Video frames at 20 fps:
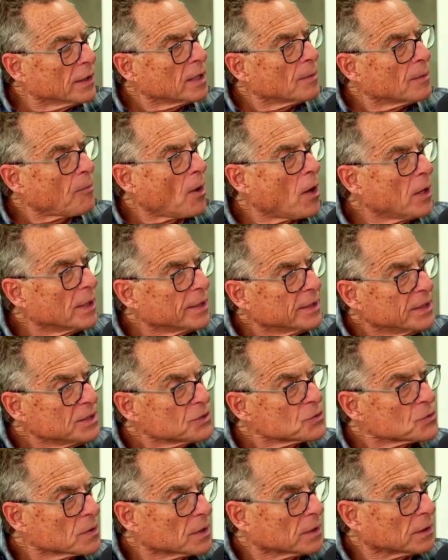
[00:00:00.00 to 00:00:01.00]
upon
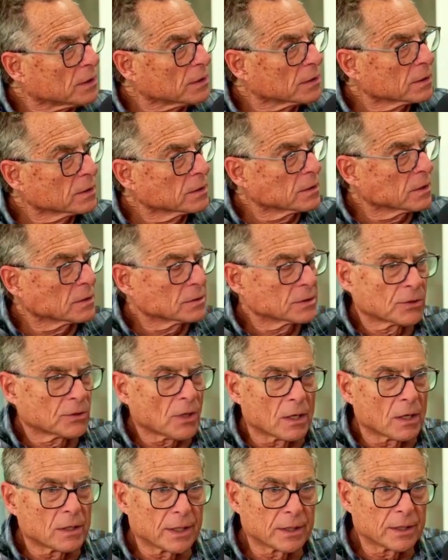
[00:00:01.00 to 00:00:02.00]
Israel,
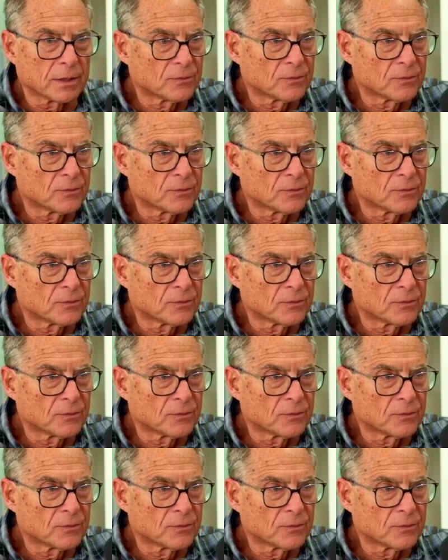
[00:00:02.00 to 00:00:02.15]
starting